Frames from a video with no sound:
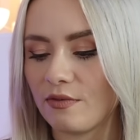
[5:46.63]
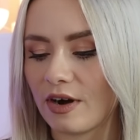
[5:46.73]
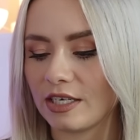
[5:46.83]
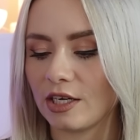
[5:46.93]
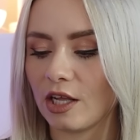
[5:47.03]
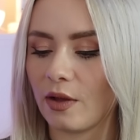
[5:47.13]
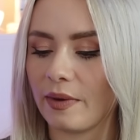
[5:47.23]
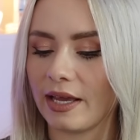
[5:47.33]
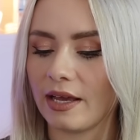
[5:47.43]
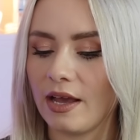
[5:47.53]
fresh and
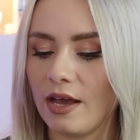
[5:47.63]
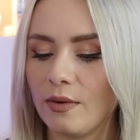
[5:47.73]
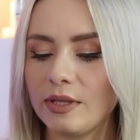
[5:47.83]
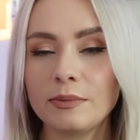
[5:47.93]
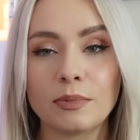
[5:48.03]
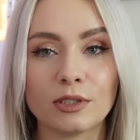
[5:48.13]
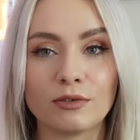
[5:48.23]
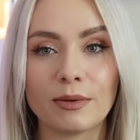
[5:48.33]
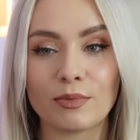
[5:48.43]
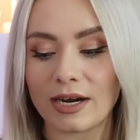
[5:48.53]
glowing with this
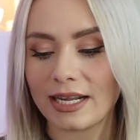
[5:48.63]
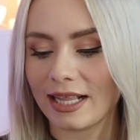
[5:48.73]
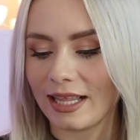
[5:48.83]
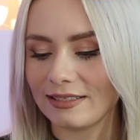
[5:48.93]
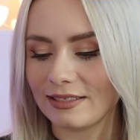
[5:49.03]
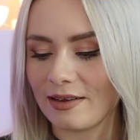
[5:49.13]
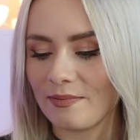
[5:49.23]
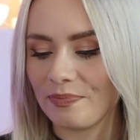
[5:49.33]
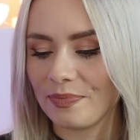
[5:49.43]
buttery brightening cleanser.